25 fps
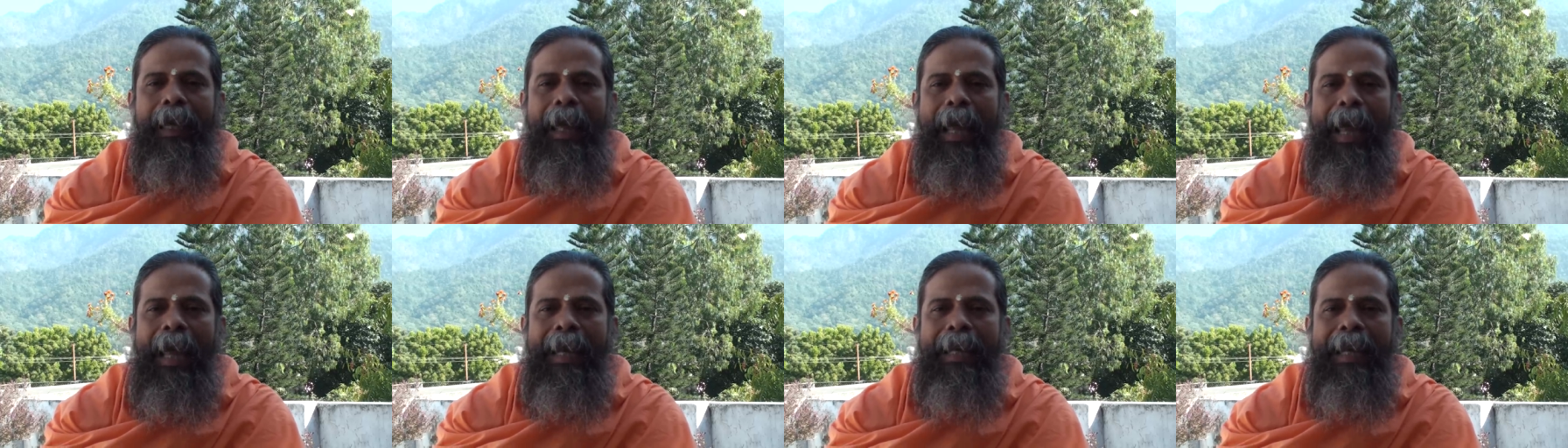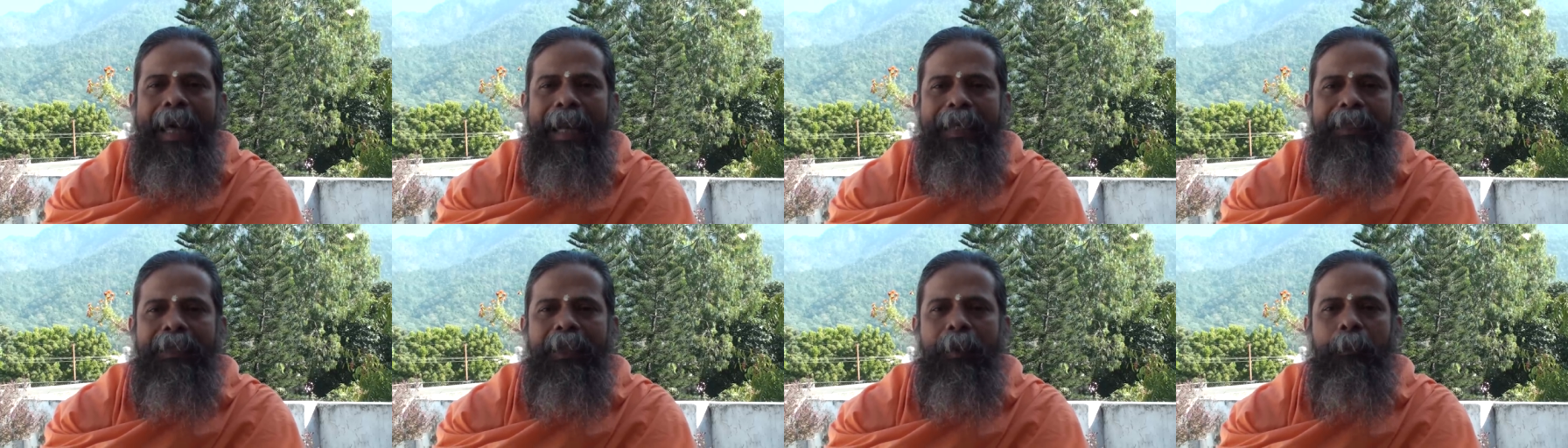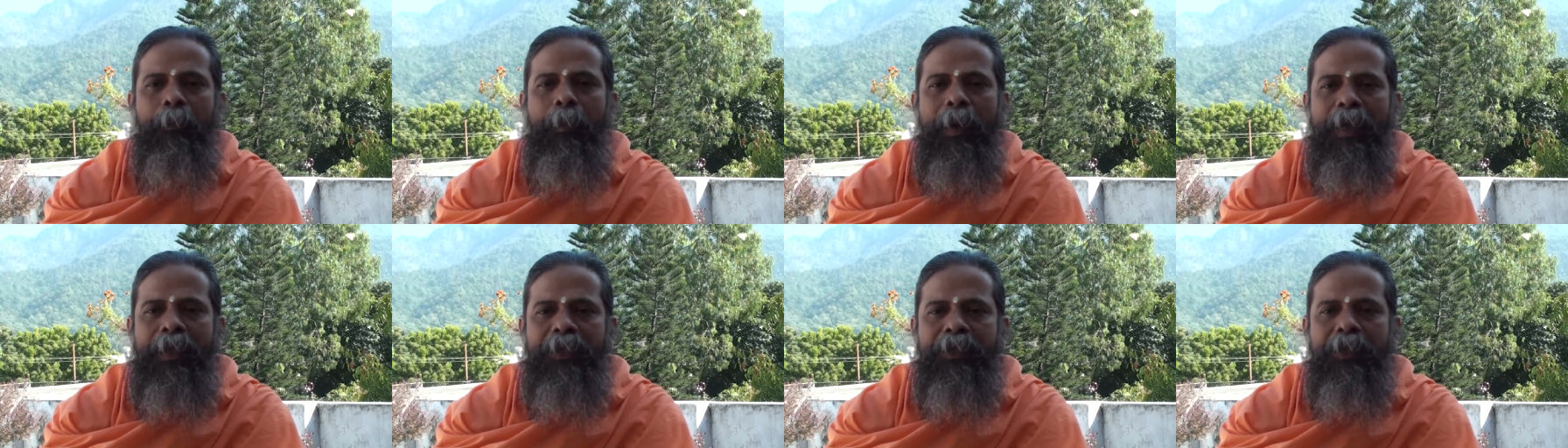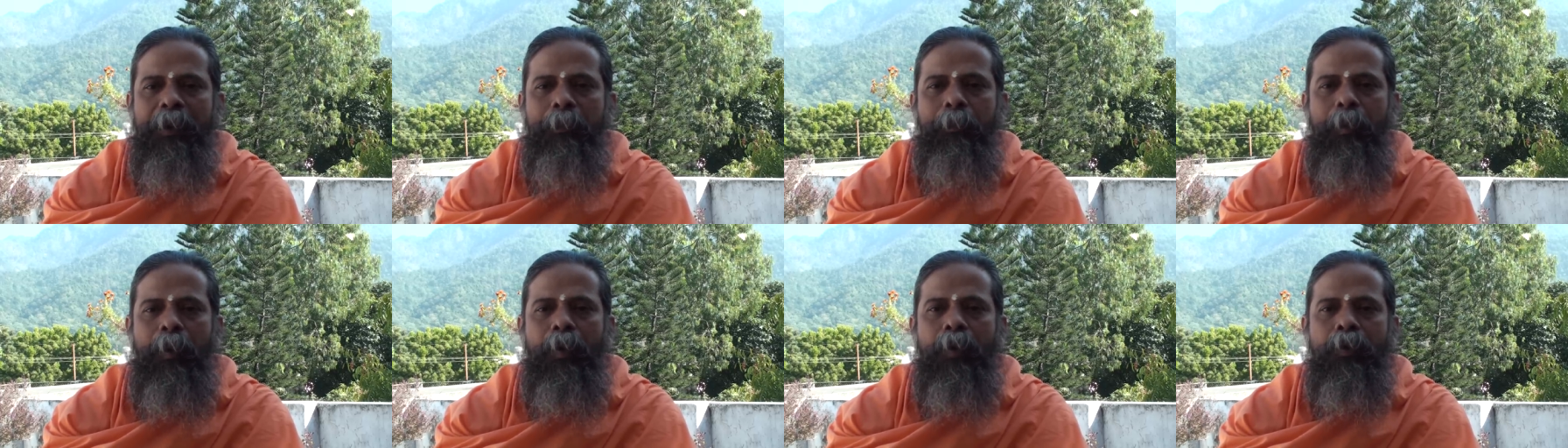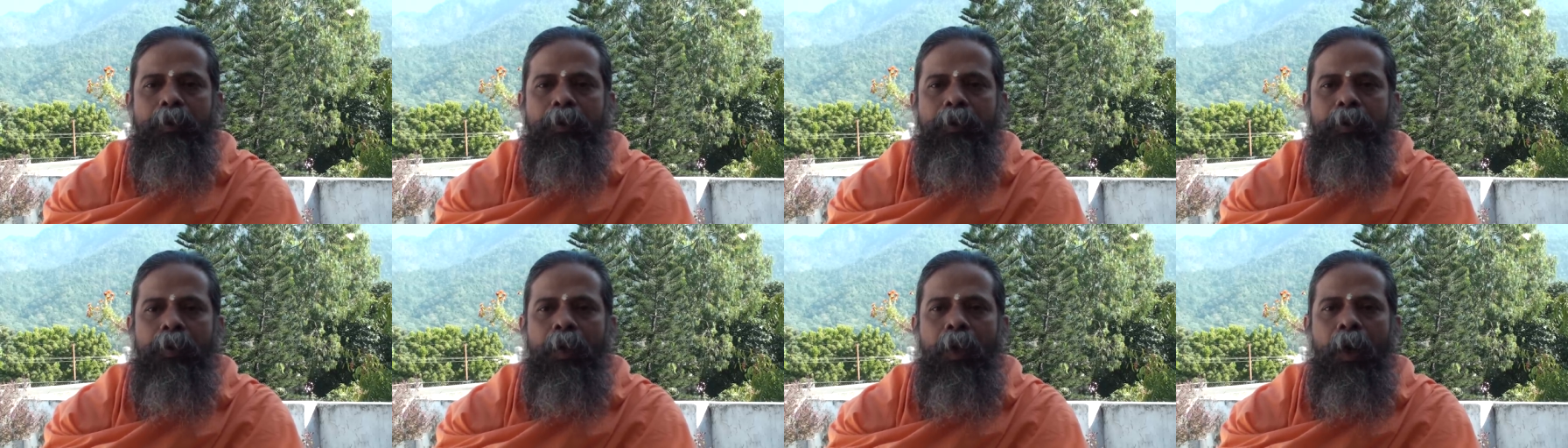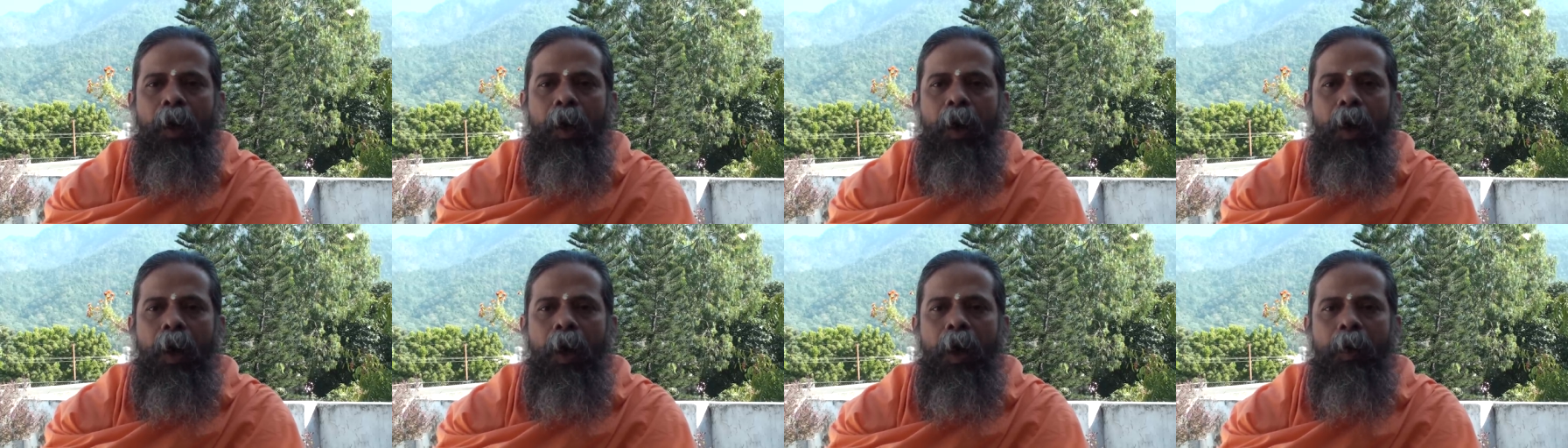energy principles
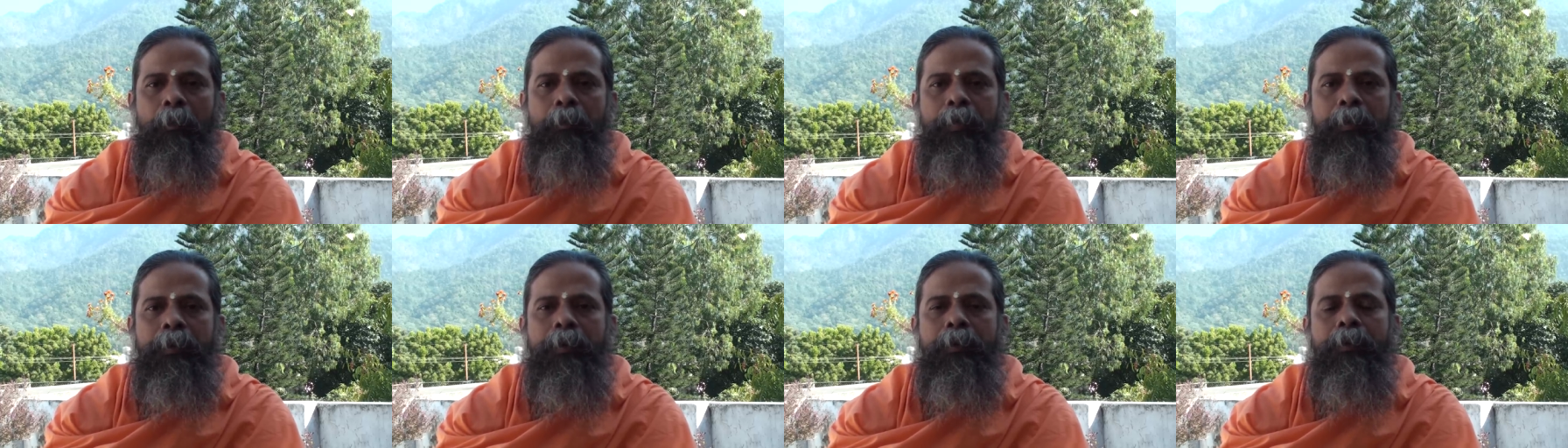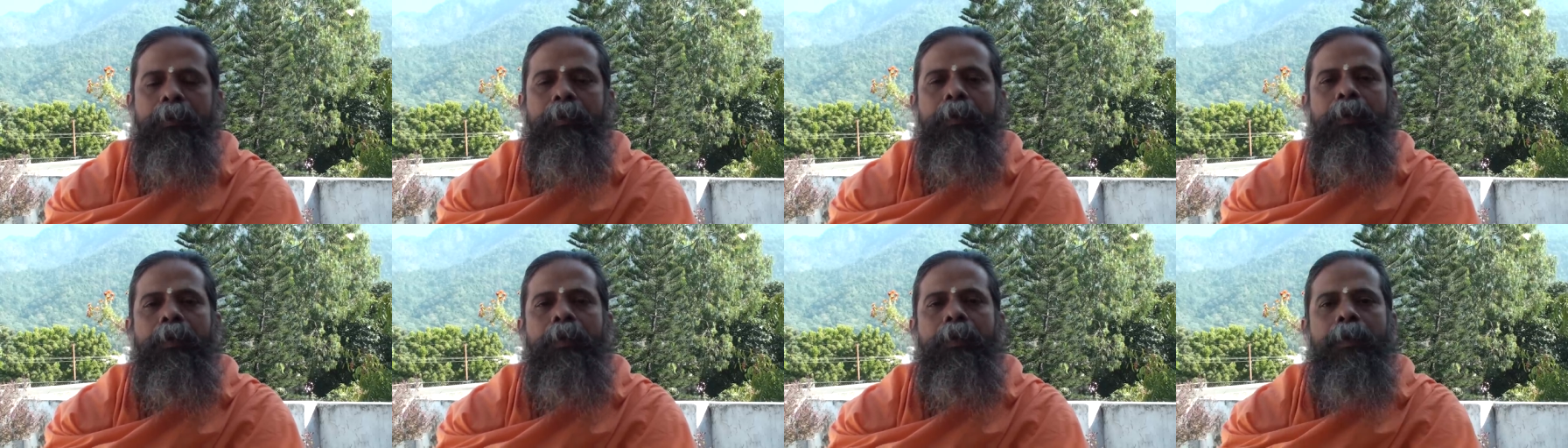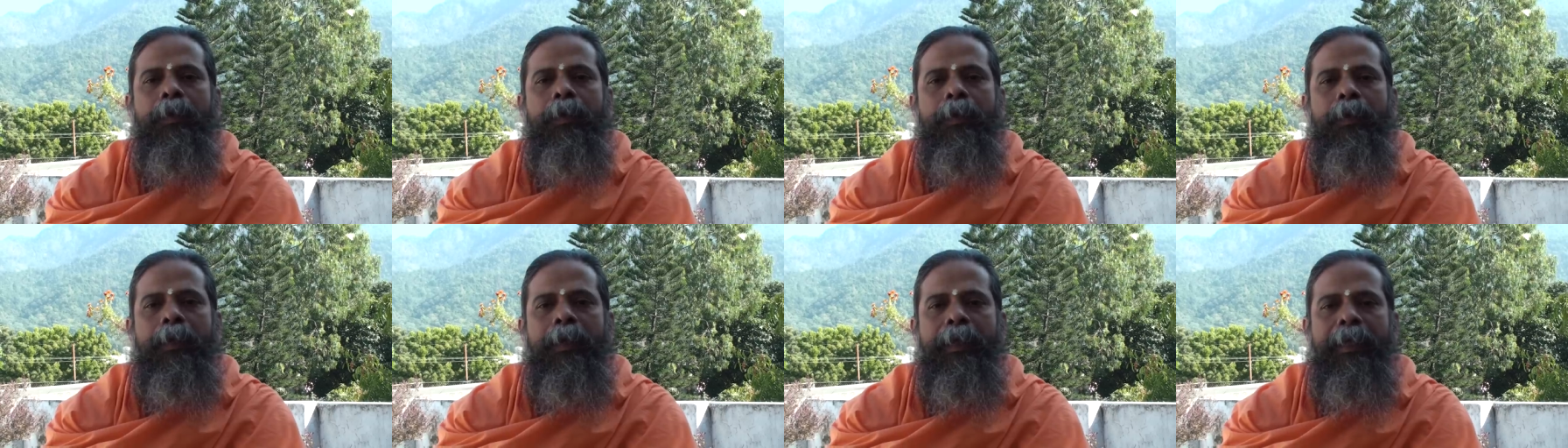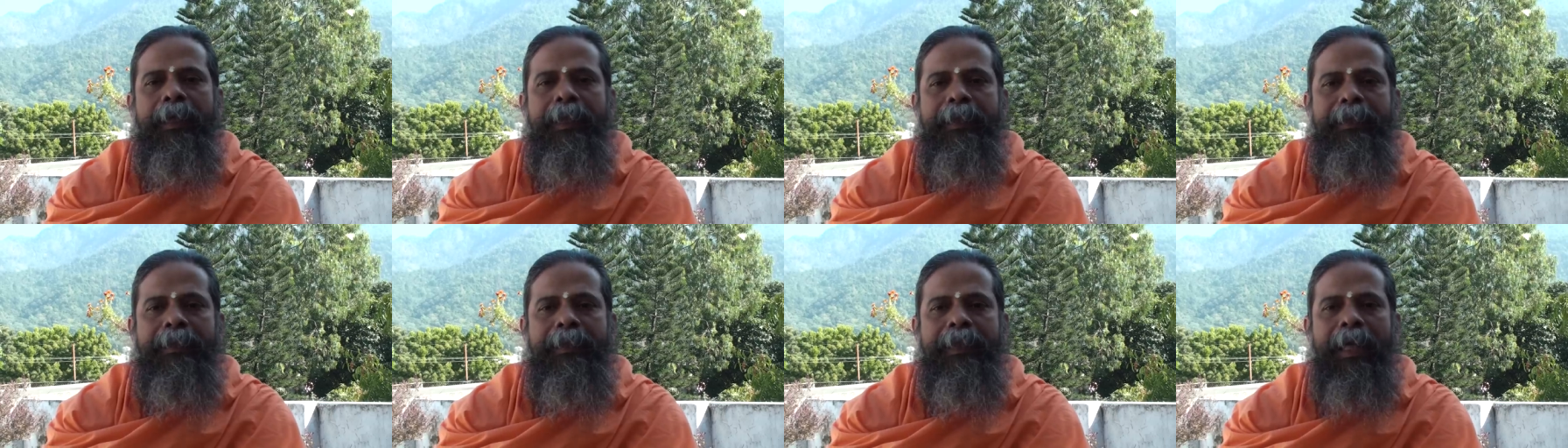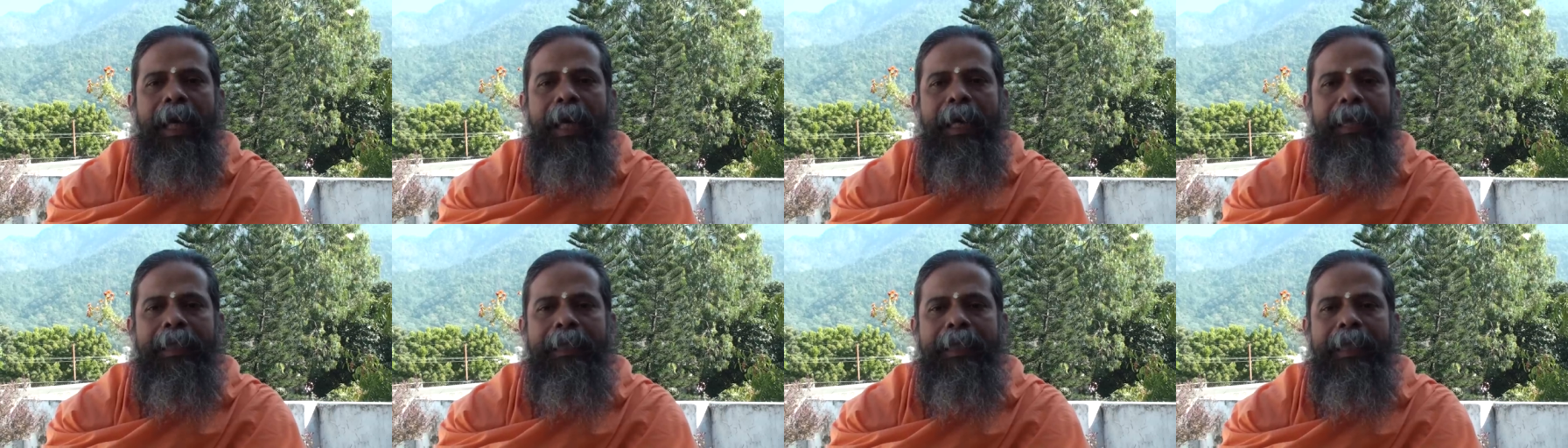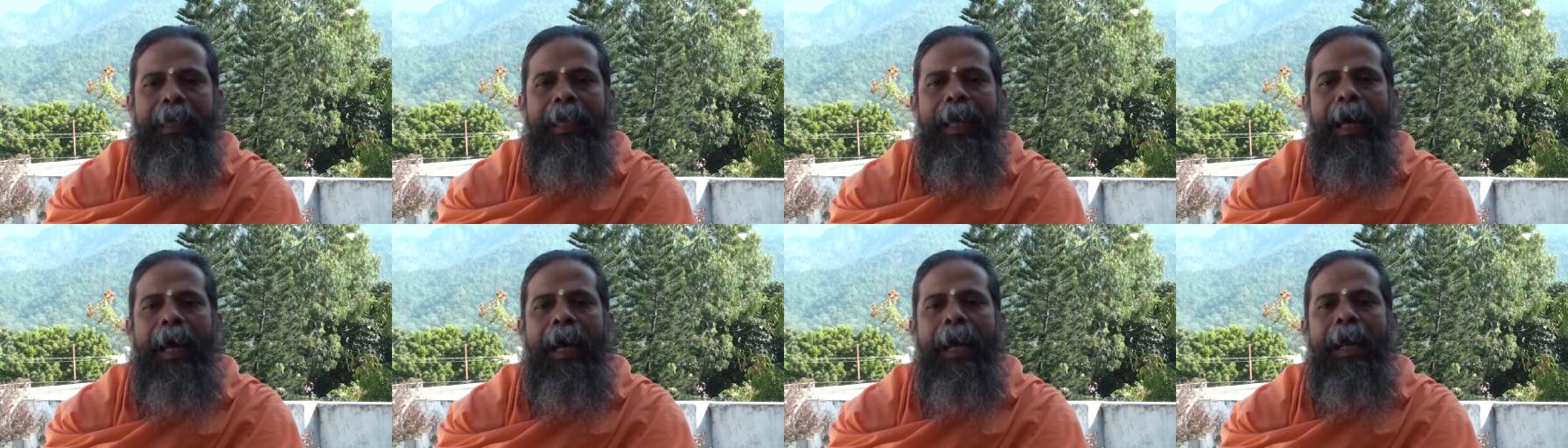of Ichha,
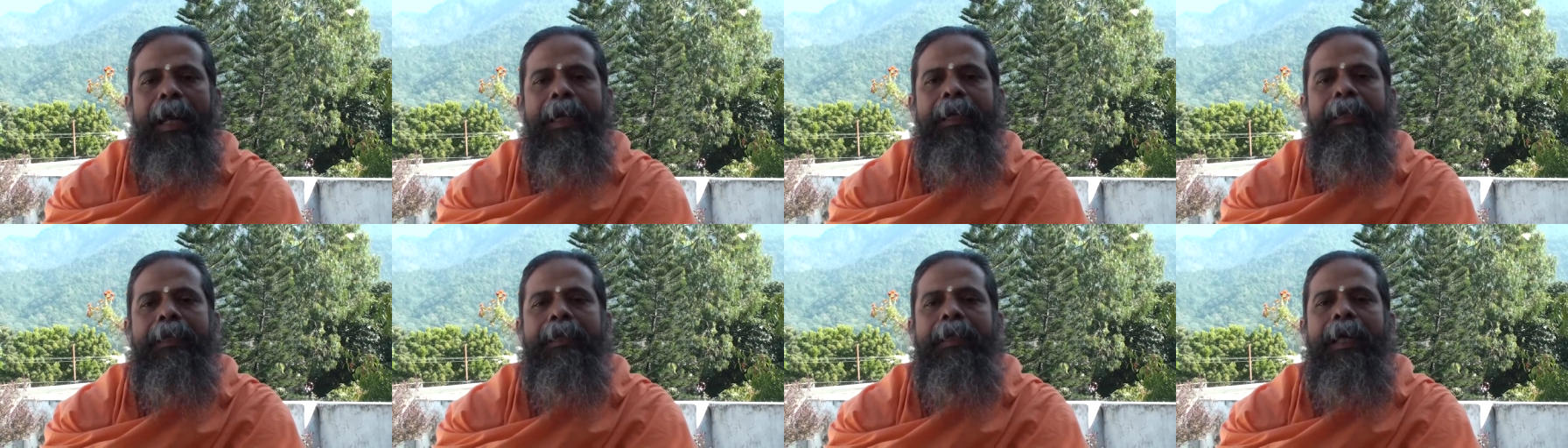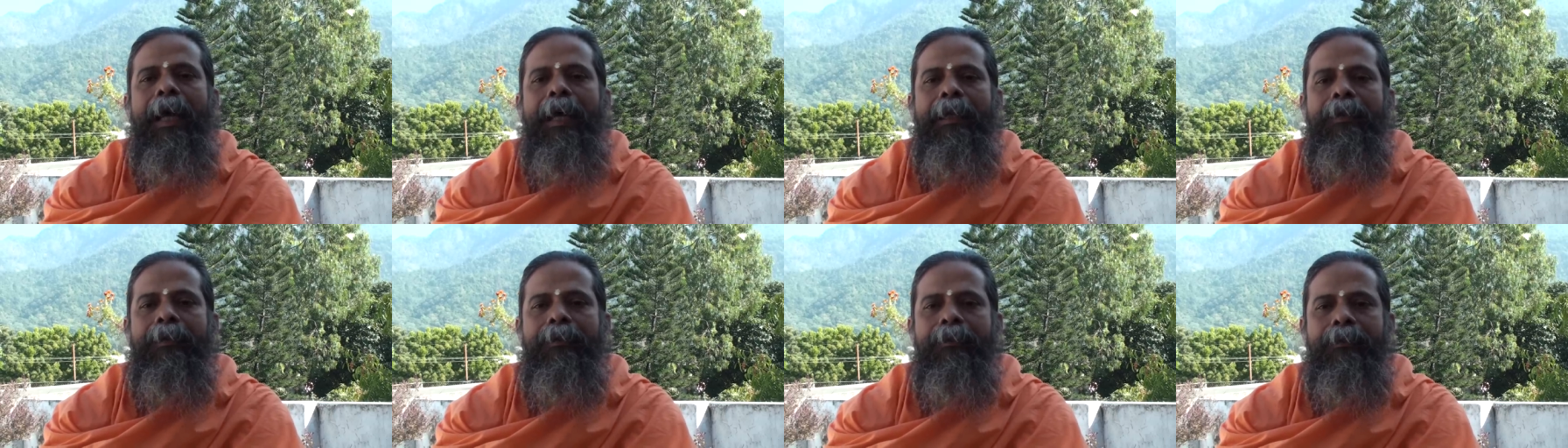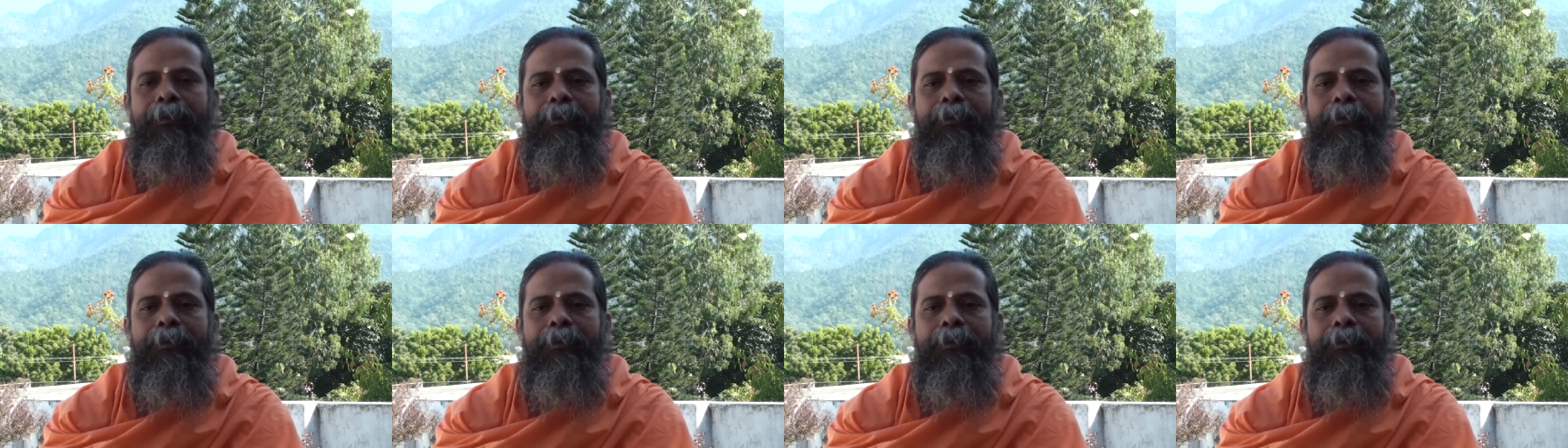Kriya and Jnana.